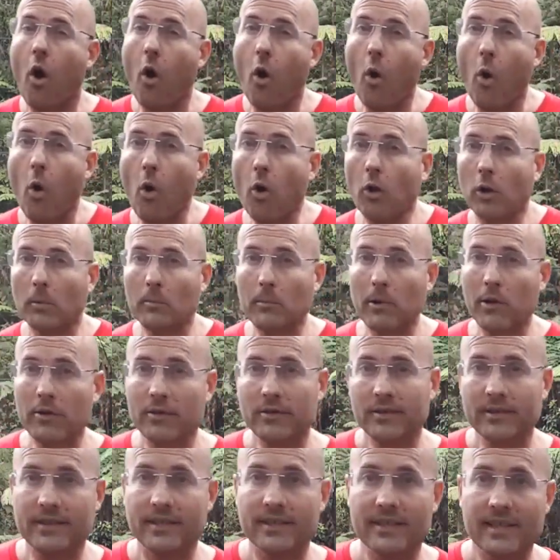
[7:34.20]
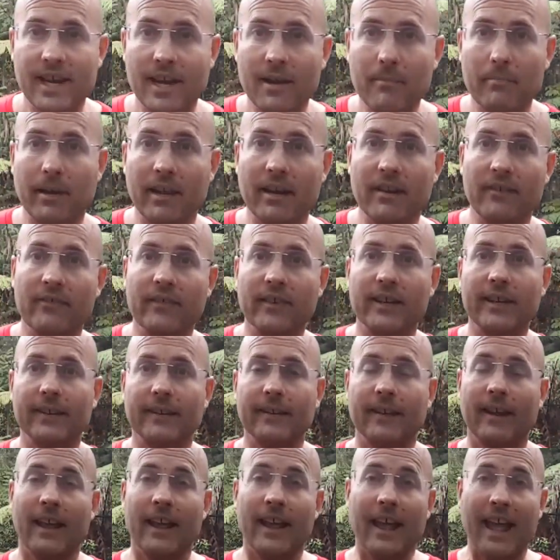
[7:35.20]
almost the same benefit.
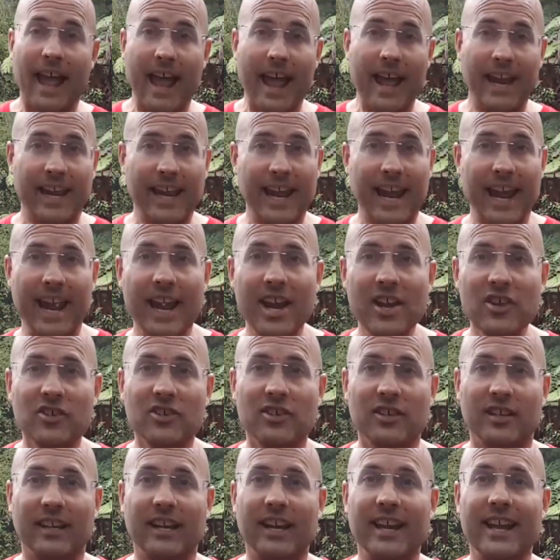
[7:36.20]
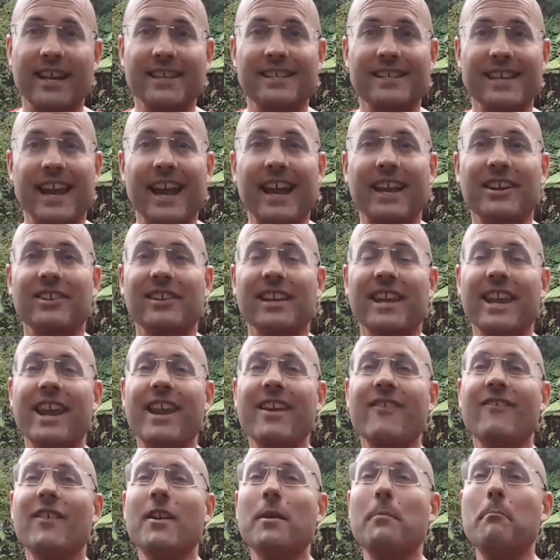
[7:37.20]
Occasionally it's actually
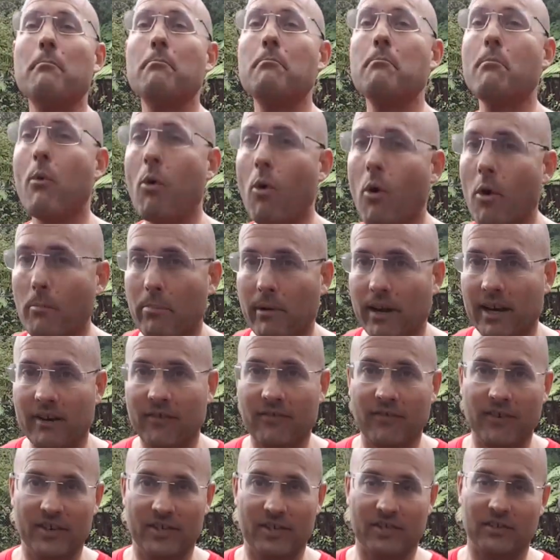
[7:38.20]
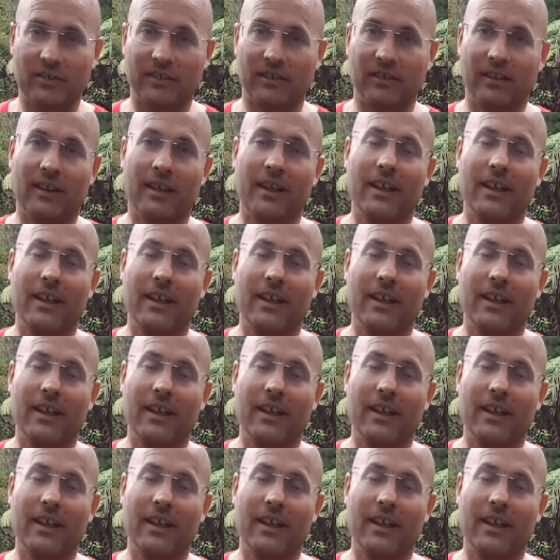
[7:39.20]
even more beneficial